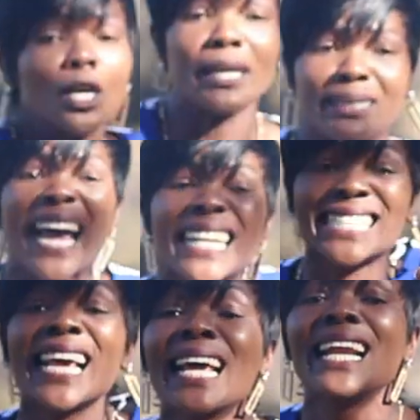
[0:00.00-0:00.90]
a
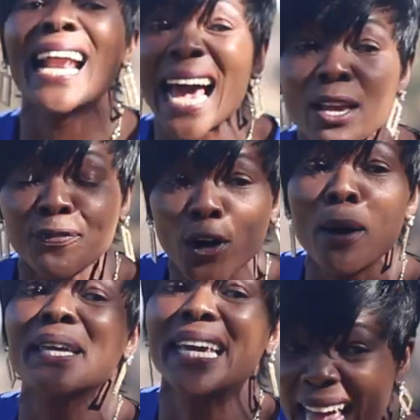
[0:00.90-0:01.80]
lie from
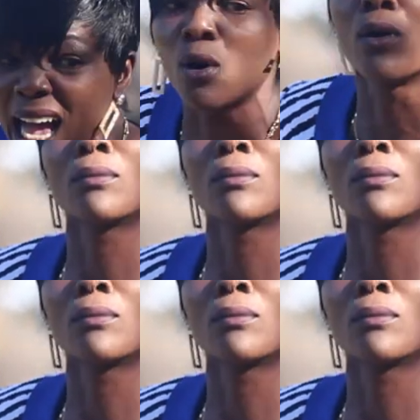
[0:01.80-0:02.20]
hell.